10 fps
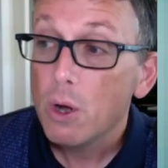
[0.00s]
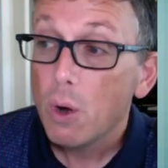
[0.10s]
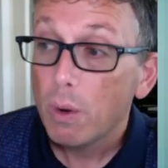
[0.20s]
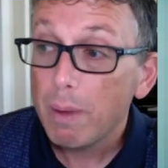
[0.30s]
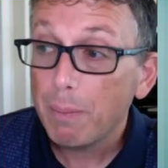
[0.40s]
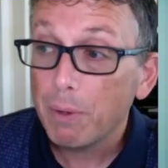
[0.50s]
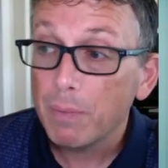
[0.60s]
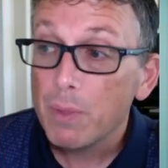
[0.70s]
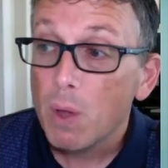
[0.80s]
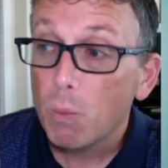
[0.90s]

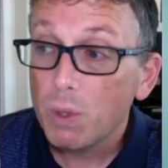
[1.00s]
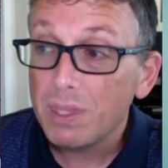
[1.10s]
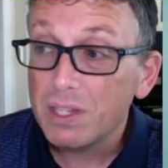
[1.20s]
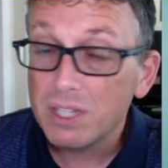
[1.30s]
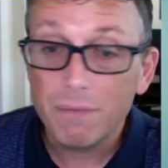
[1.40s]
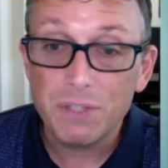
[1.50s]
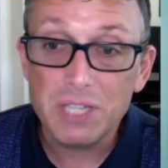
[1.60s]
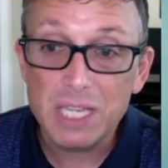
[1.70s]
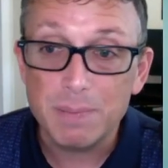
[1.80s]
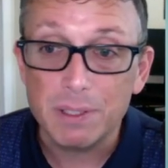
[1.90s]
Remember, with these
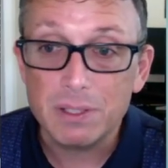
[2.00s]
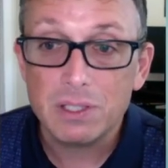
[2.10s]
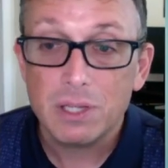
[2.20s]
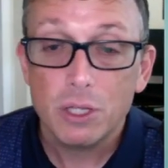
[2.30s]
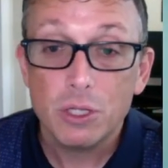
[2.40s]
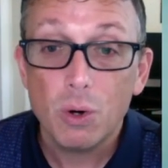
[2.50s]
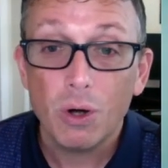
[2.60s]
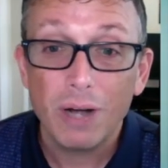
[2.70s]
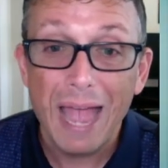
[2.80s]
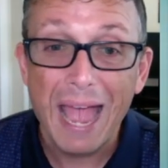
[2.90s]
self-assessments, you
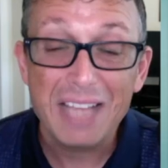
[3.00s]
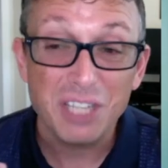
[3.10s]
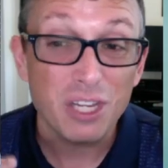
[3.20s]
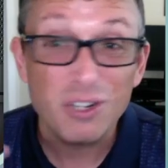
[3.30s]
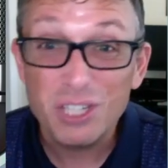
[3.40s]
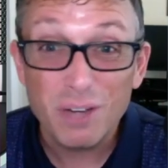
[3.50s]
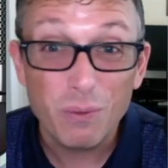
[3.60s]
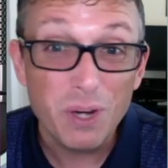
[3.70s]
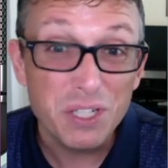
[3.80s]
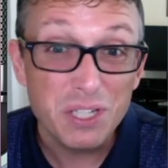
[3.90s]
are asking yourself
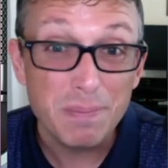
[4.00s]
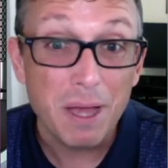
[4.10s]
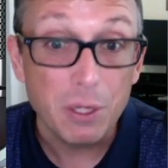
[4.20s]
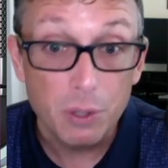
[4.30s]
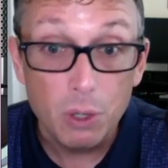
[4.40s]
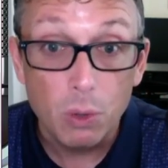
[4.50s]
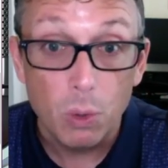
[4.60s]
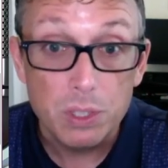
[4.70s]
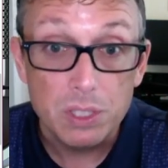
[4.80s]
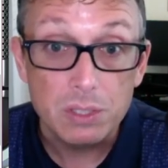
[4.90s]
questions about your own
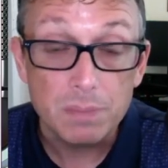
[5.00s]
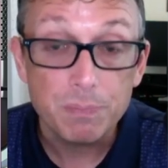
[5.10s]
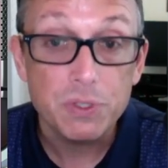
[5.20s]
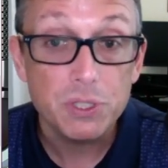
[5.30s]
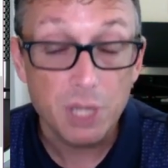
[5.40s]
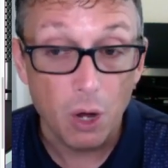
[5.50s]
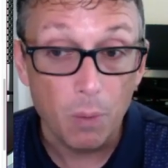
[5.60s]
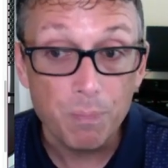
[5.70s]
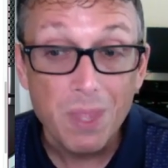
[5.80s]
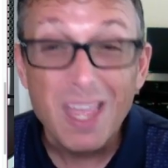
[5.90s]
courses.
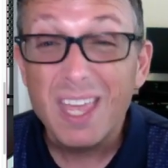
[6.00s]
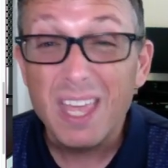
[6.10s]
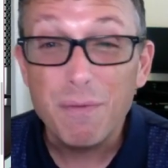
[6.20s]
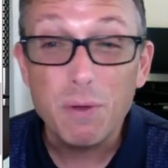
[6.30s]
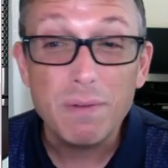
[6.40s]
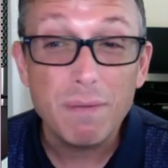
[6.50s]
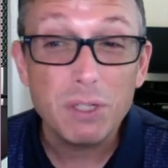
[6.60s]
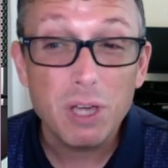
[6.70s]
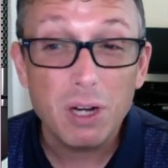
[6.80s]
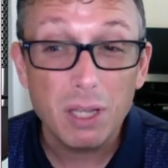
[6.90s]
So if you've never
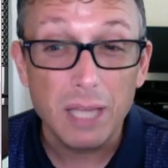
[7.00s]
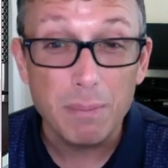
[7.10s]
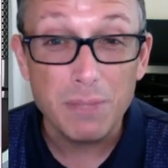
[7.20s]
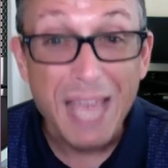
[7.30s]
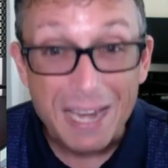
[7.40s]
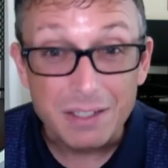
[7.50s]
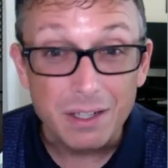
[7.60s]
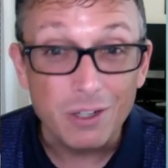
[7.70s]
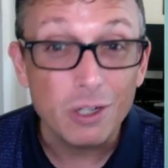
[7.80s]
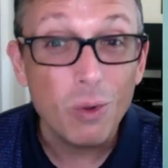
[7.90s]
taught online yet
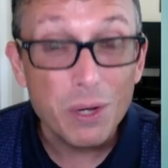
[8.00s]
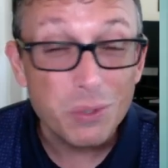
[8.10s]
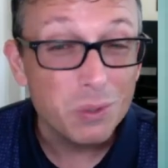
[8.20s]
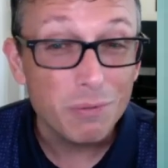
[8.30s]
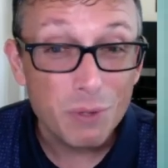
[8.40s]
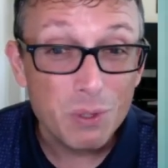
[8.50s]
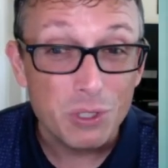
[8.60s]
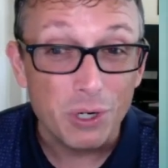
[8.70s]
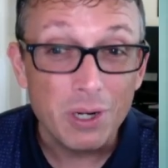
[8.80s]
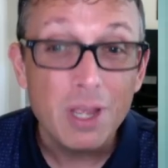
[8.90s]
and you're going to in the
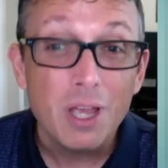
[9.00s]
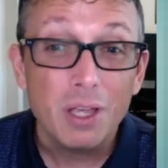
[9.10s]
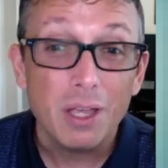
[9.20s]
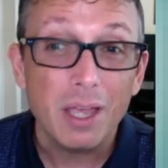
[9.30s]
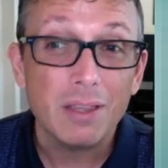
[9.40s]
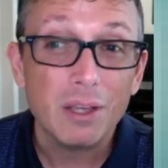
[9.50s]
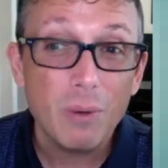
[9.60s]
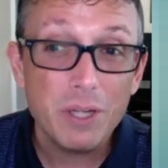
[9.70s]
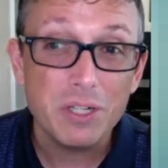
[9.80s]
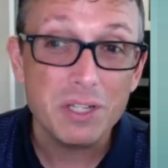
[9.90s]
future, and the
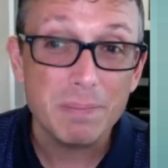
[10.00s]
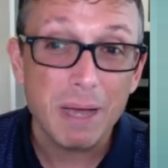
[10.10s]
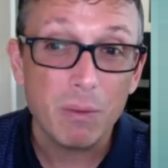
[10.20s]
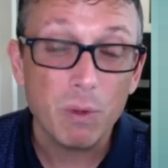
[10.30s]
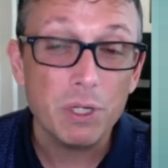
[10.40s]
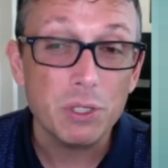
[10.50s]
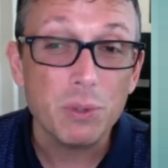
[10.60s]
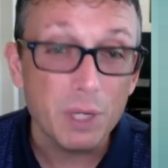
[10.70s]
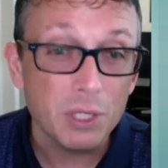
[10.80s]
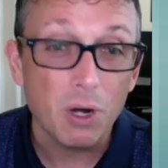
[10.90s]
question is about what are you
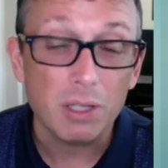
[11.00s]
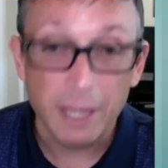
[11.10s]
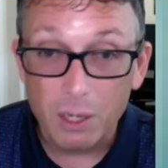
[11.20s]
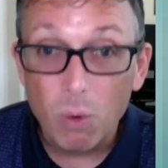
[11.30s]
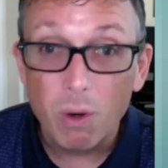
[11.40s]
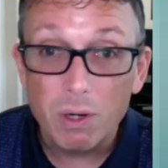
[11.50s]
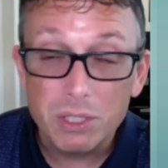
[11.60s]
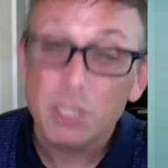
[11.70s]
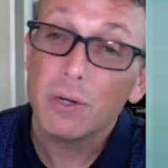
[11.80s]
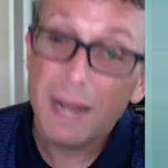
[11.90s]
doing in your online course,
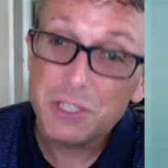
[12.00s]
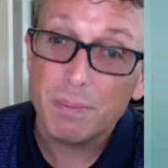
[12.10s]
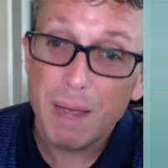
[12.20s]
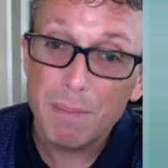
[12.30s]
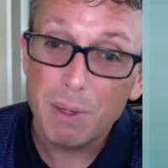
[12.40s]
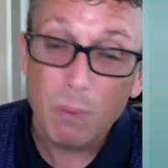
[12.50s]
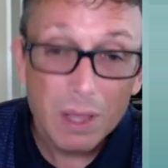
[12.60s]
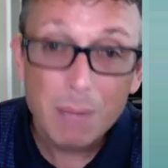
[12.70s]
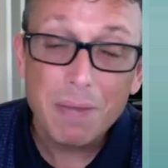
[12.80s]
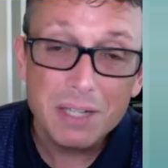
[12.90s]
your answer might be,
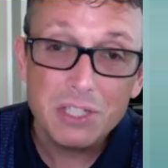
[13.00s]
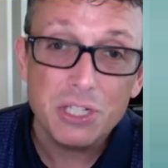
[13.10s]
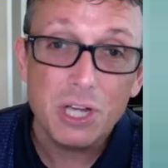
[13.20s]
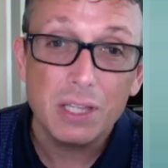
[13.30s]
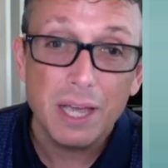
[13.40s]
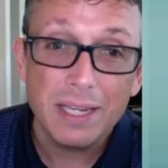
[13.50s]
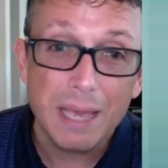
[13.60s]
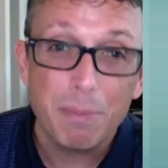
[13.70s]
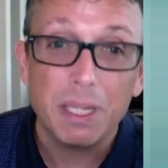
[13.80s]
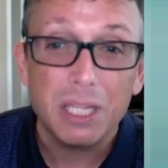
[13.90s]
well, I'm not teaching online
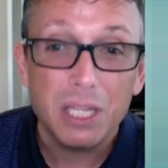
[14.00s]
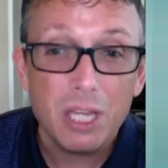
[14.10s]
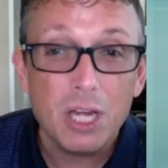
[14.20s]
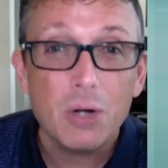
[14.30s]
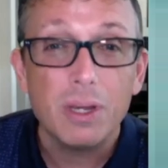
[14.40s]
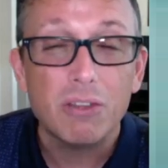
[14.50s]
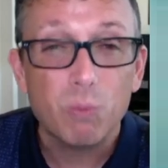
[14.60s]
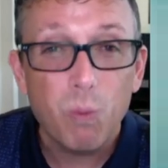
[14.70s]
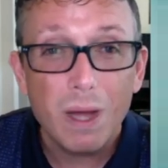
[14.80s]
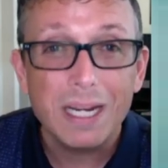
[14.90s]
yet, but here is
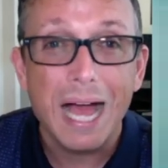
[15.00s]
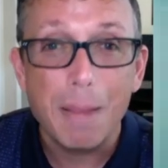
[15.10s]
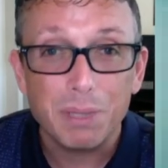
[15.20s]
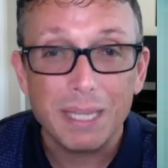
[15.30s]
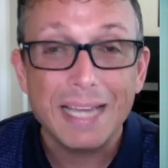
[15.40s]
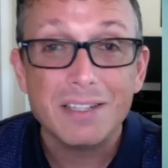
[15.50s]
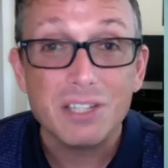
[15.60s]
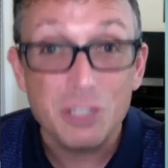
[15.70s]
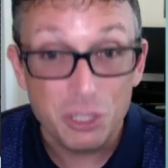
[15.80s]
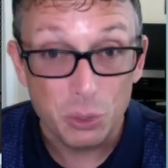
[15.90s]
what I plan
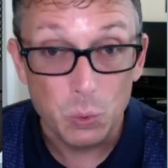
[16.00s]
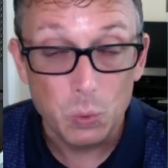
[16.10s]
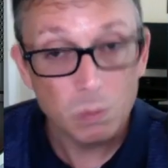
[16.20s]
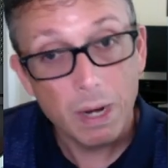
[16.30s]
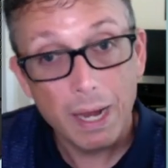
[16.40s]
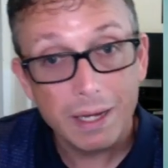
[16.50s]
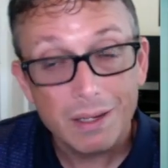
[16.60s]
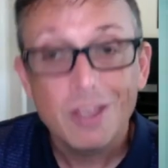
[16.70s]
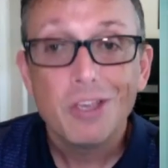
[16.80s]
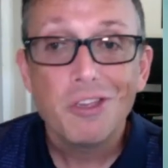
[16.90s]
to do, right?
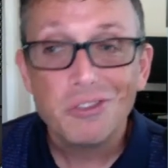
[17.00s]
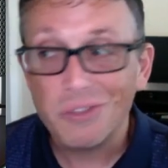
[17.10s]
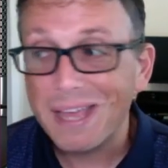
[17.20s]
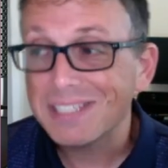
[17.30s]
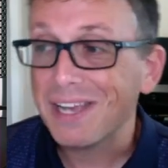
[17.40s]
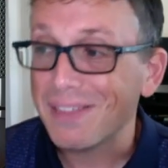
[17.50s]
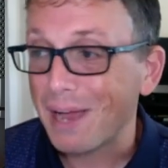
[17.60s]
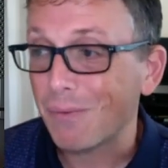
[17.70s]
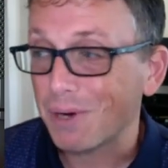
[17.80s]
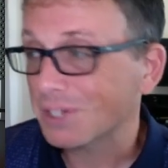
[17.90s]
So that's how
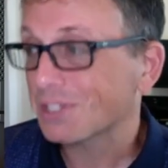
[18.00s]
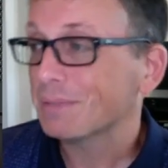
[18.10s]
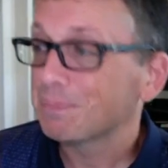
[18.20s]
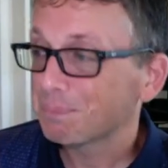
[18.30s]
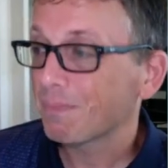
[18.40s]
that works.